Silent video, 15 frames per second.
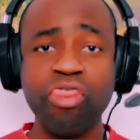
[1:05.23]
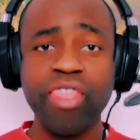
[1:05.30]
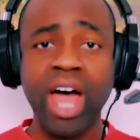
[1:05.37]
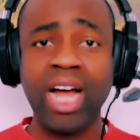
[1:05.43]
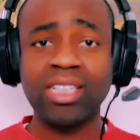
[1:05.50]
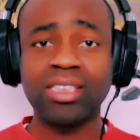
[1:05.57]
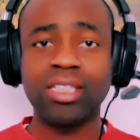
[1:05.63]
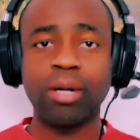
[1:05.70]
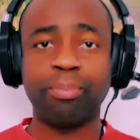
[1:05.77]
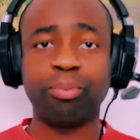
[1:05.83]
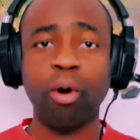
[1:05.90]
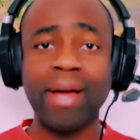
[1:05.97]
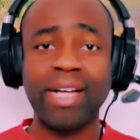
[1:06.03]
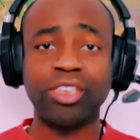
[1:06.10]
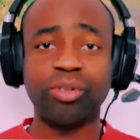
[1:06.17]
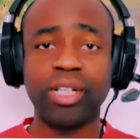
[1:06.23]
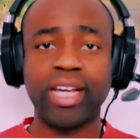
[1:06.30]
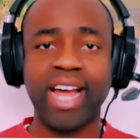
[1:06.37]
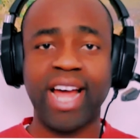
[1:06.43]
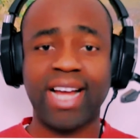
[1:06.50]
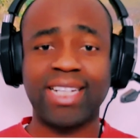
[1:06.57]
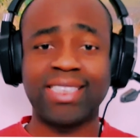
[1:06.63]
that the Prometric
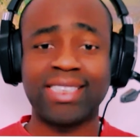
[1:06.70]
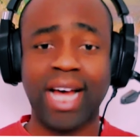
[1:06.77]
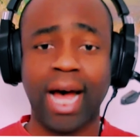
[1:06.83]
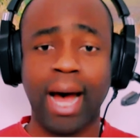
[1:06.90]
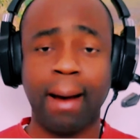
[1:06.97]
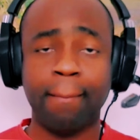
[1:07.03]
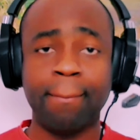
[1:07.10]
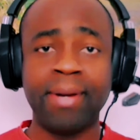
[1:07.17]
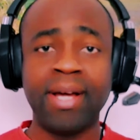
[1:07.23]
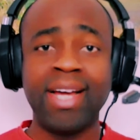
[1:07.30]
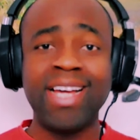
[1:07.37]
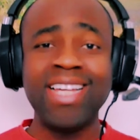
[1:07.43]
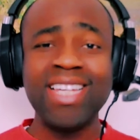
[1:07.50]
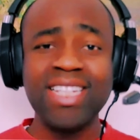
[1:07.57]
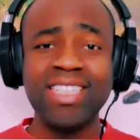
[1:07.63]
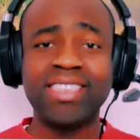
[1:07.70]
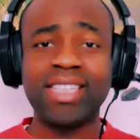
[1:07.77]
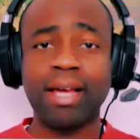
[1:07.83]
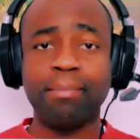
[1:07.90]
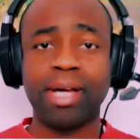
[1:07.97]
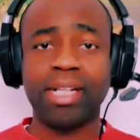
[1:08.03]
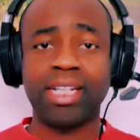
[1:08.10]
exam
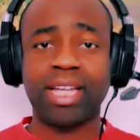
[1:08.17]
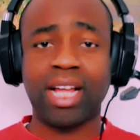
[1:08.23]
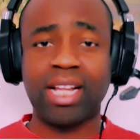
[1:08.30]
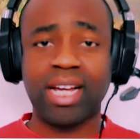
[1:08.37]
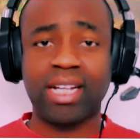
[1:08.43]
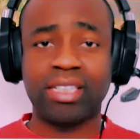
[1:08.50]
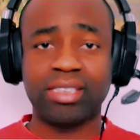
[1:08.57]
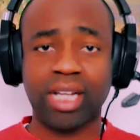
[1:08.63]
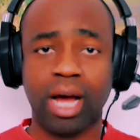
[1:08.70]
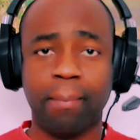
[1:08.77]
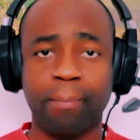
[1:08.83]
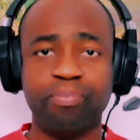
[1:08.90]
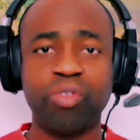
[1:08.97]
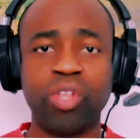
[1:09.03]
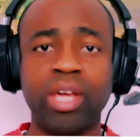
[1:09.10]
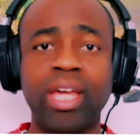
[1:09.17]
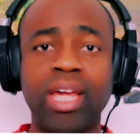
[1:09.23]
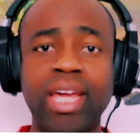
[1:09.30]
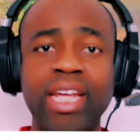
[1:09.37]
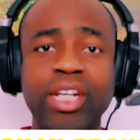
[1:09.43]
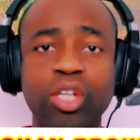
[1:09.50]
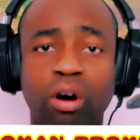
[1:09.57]
is a medical exam
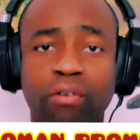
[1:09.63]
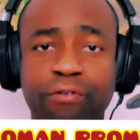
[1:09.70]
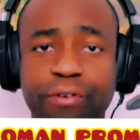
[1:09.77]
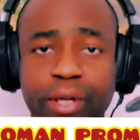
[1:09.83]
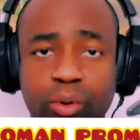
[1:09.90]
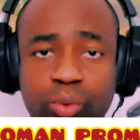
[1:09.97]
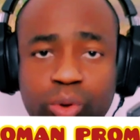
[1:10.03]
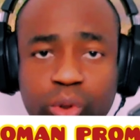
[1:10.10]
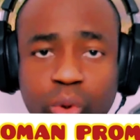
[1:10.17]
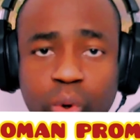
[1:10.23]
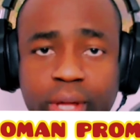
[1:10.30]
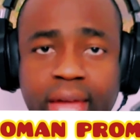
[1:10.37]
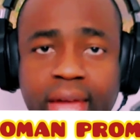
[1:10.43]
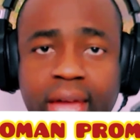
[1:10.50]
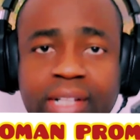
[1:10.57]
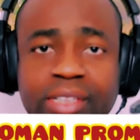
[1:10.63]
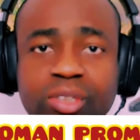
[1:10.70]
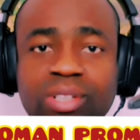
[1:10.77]
in your field, okay?